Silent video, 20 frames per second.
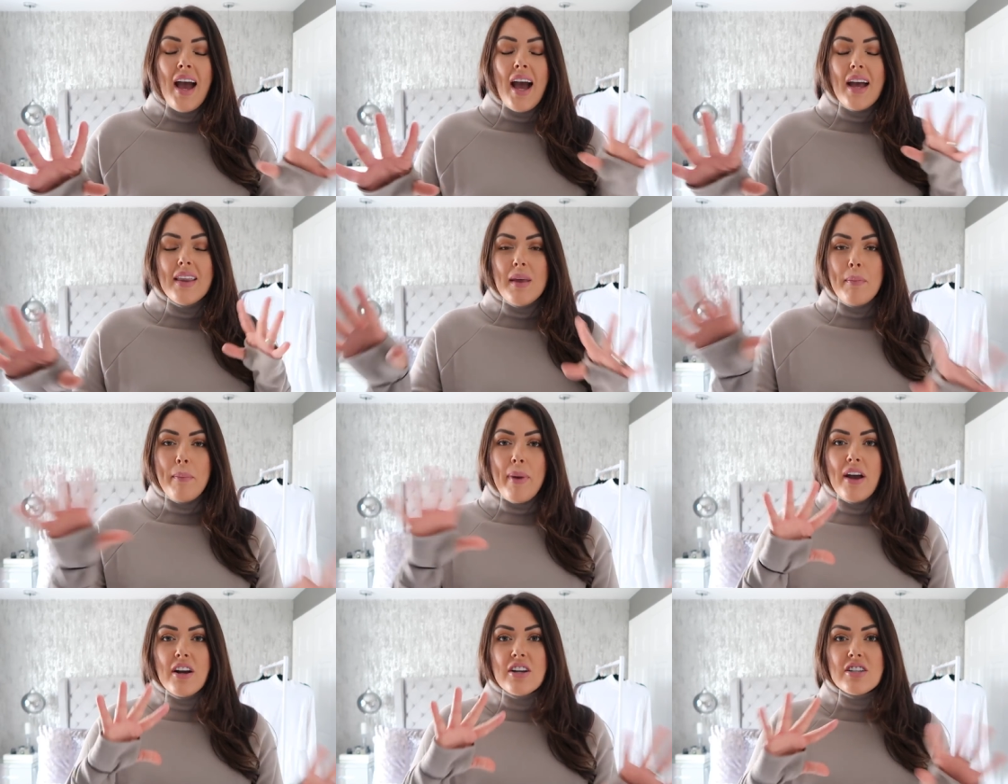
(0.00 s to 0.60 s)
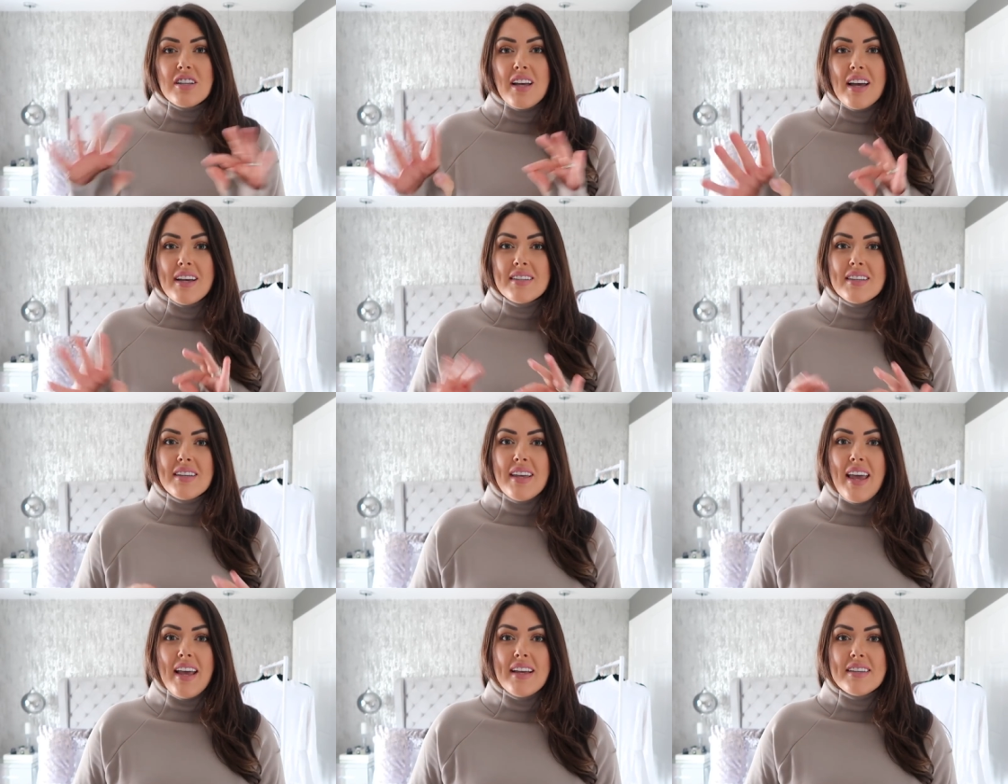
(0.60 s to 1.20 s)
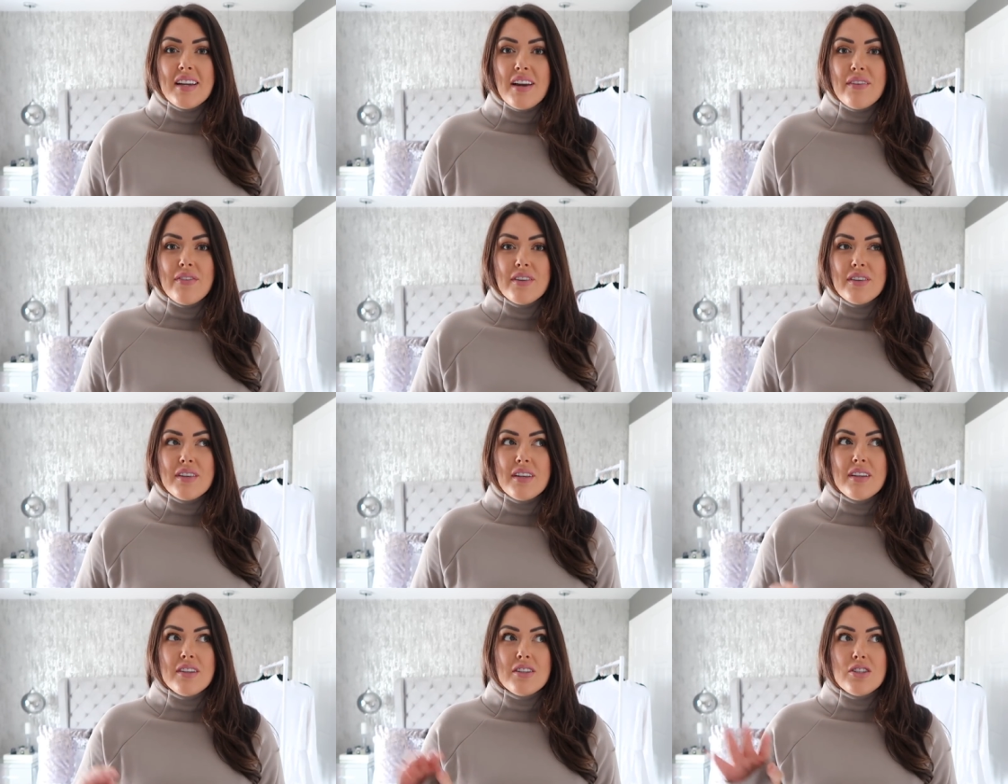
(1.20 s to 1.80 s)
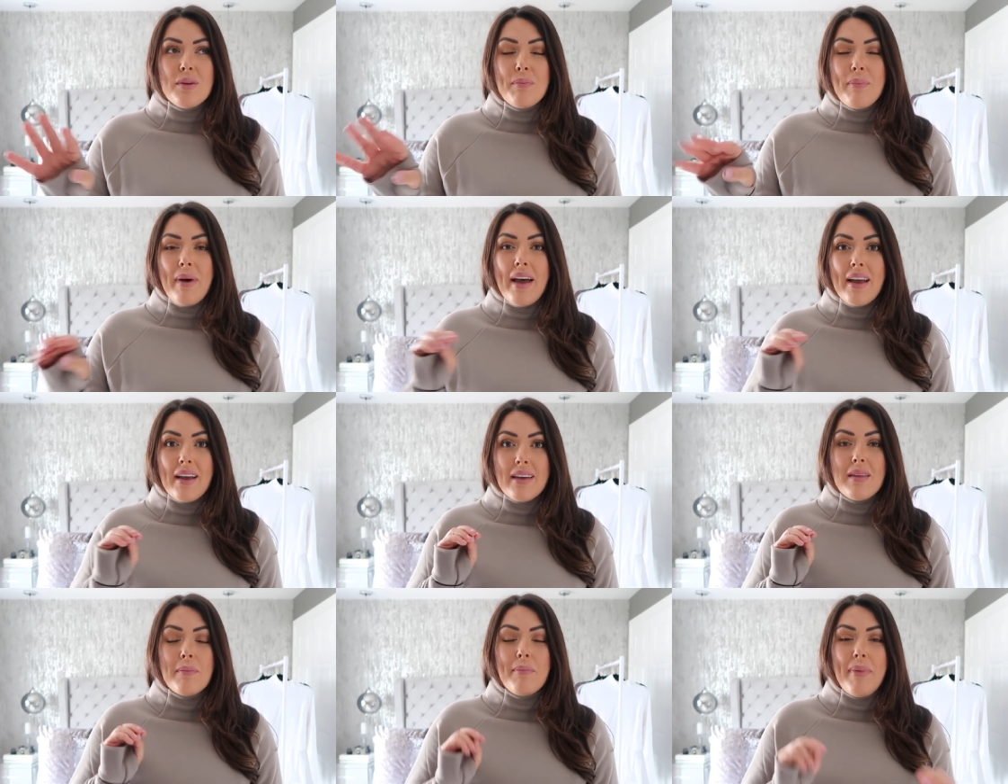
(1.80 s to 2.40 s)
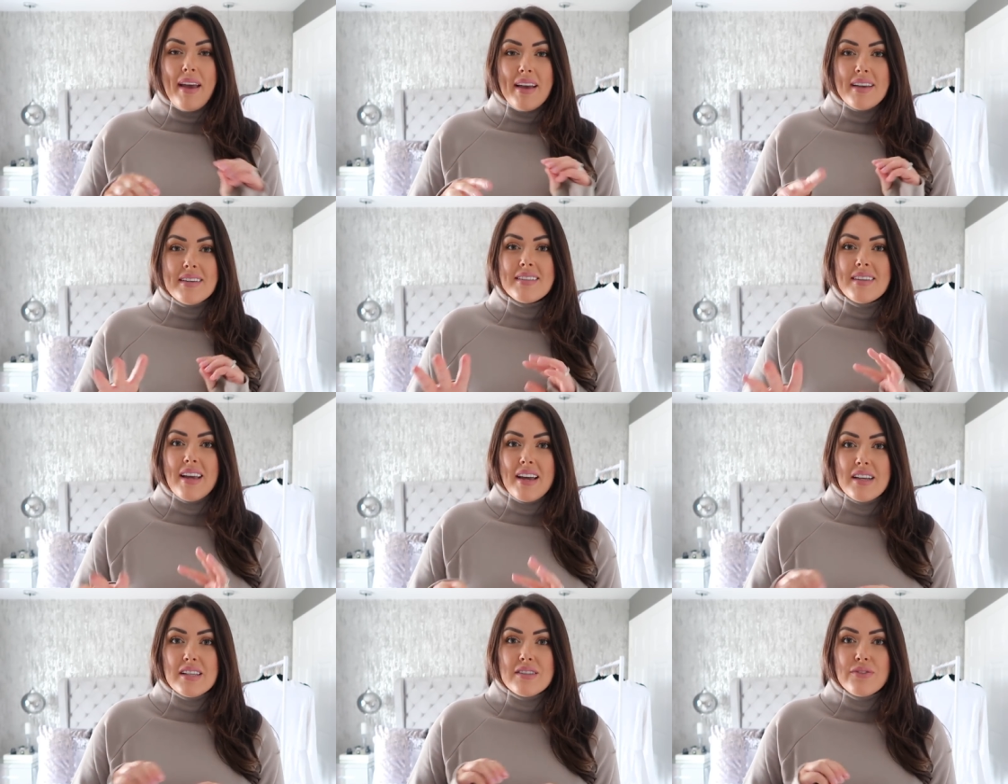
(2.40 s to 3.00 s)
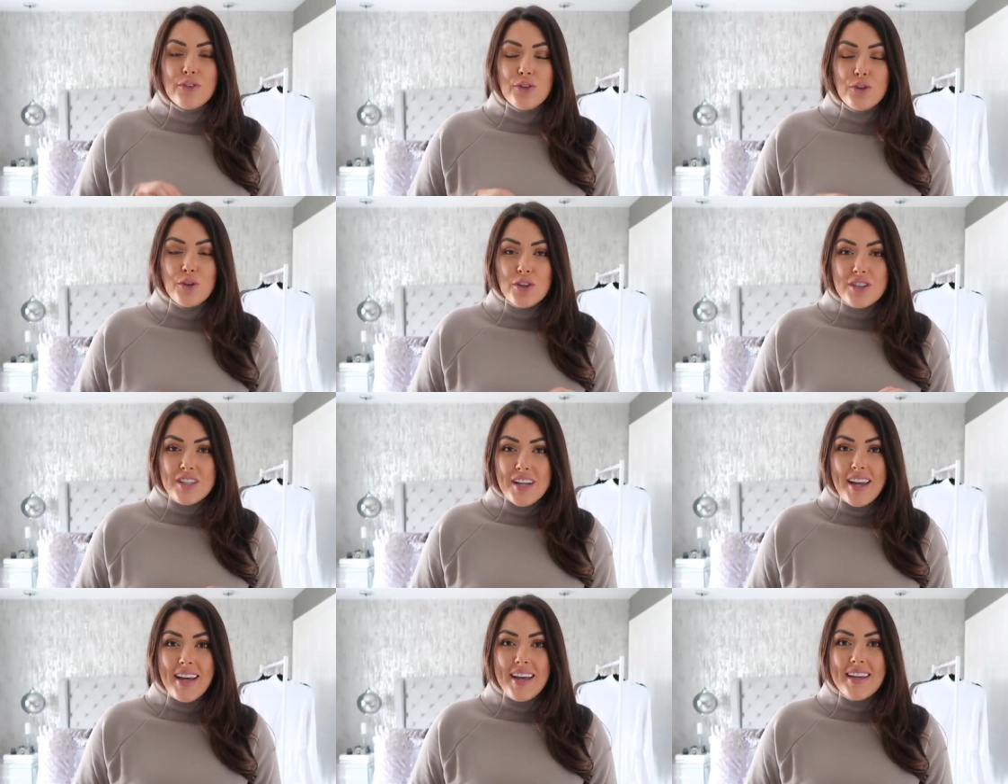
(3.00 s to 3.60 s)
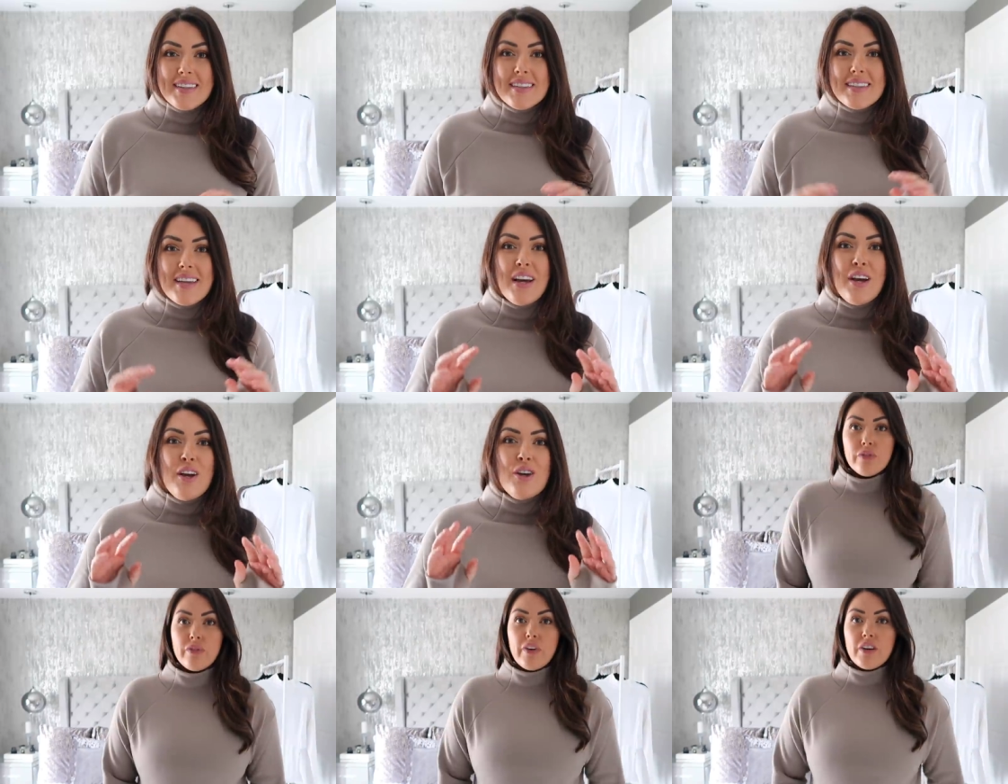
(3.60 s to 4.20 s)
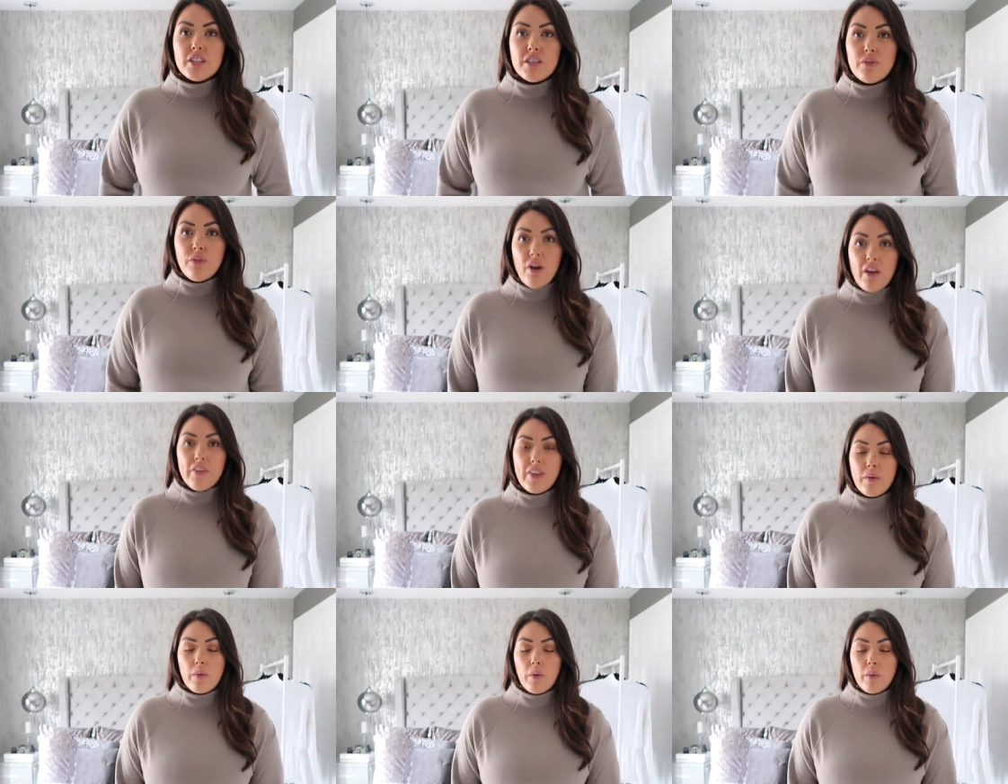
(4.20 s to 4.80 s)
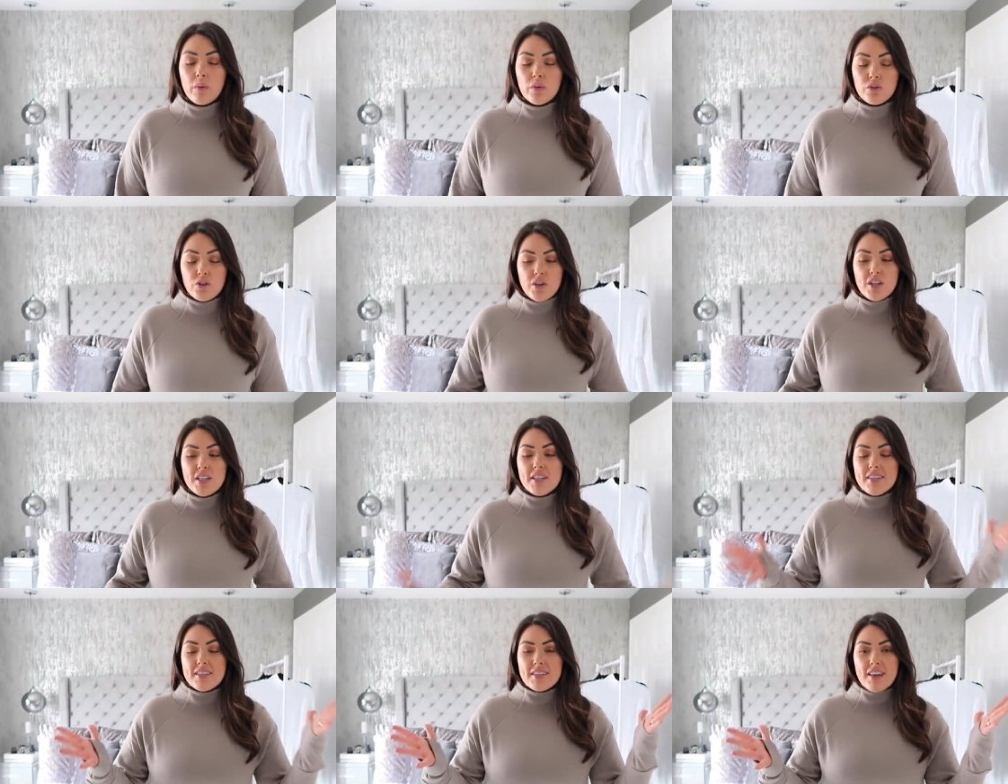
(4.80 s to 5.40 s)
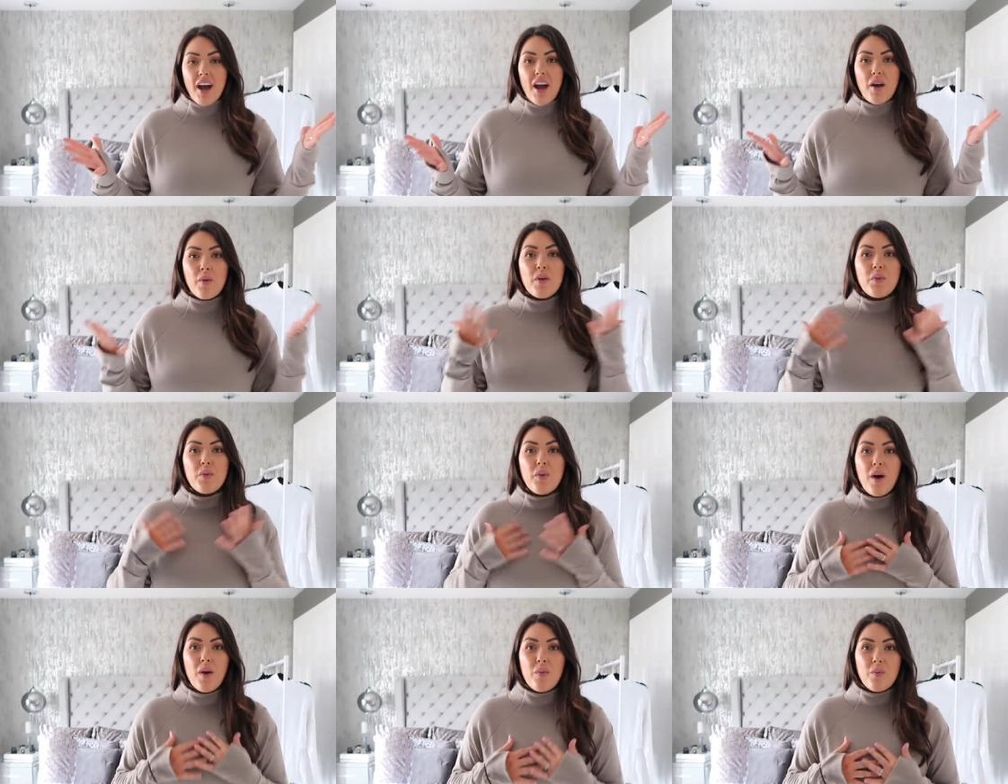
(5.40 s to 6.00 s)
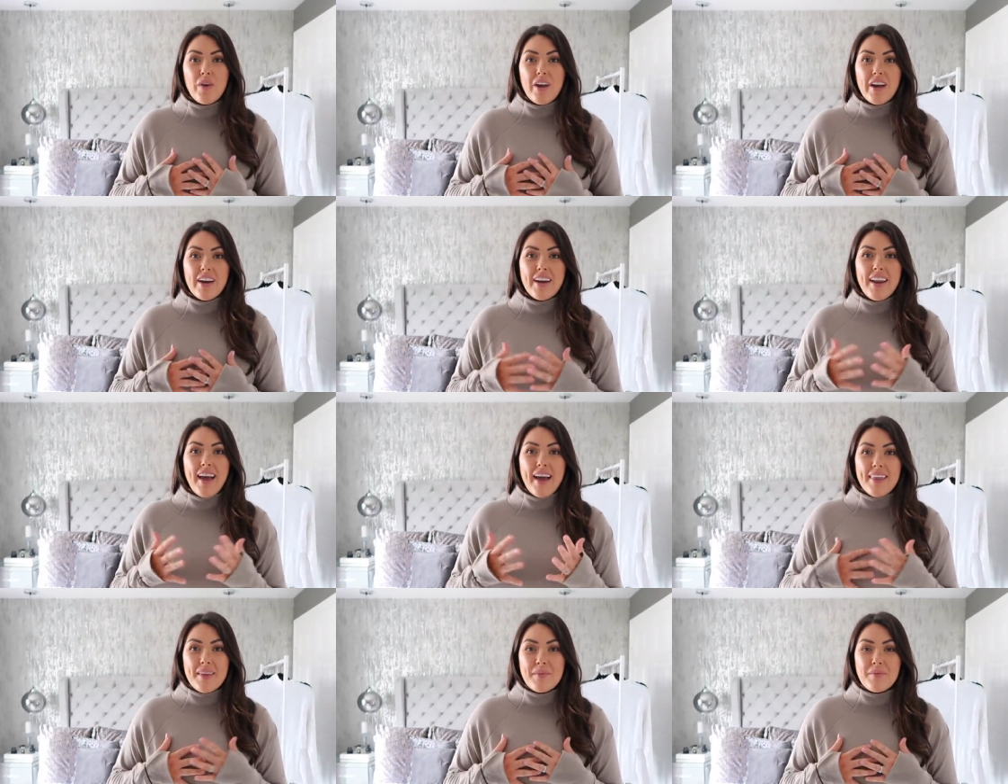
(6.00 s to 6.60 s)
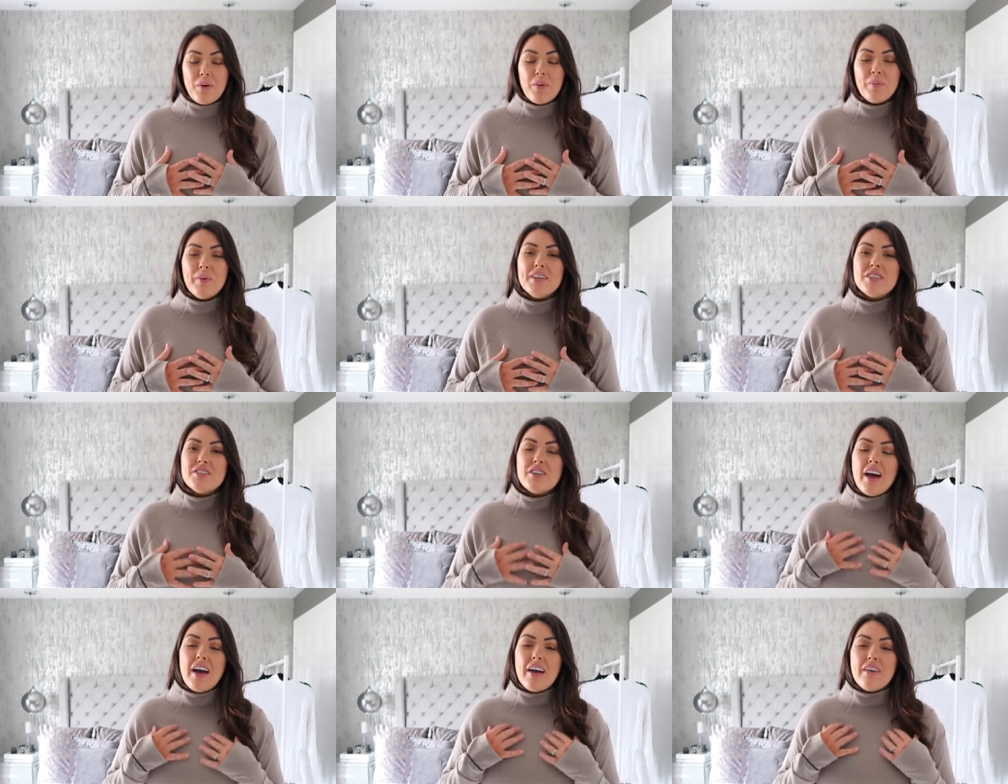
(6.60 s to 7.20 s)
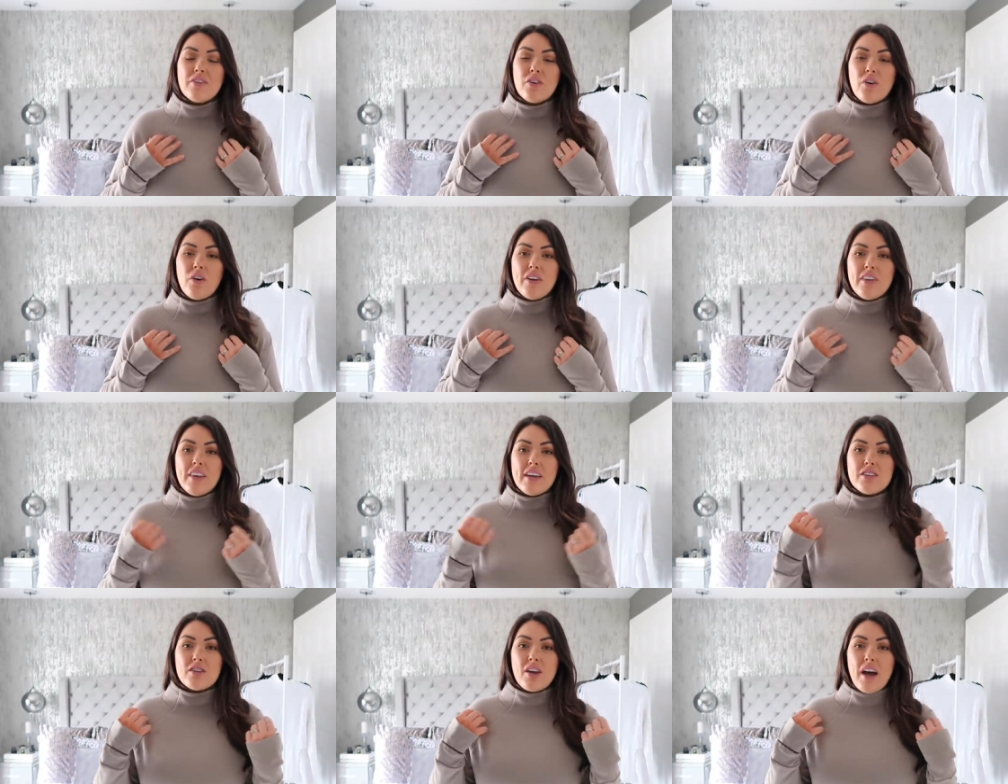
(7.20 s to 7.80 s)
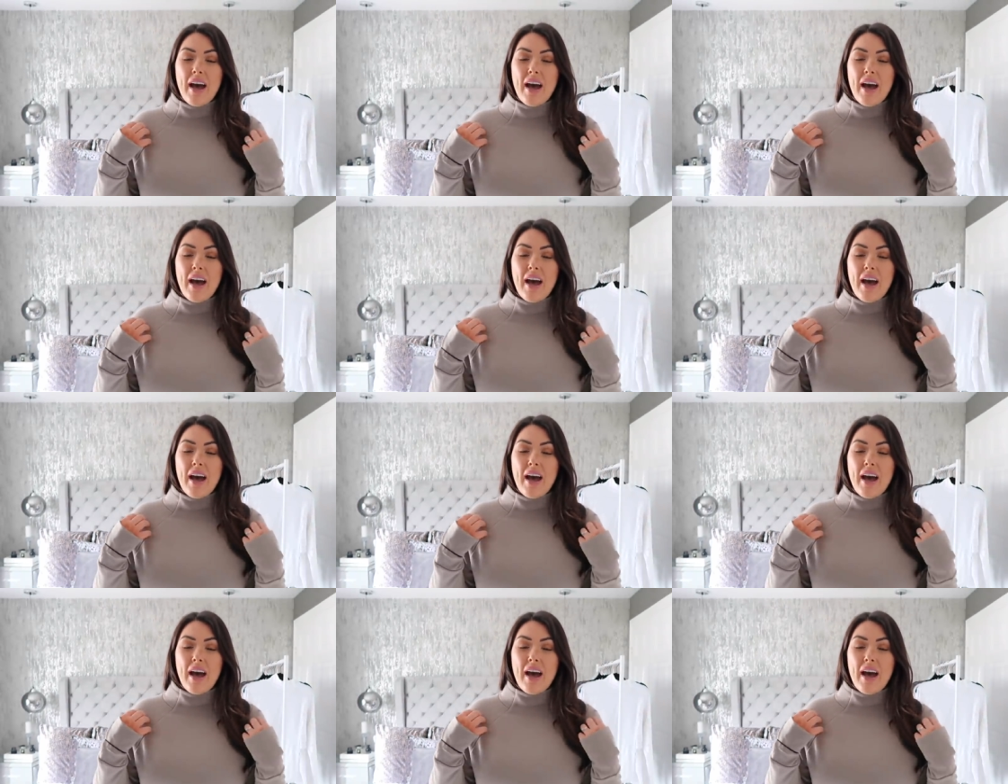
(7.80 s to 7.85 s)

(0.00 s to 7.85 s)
and they personalize and cater everything to pick the best things for your taste so first of all i think what we'll do is start with what i'm wearing at the moment so i have got on this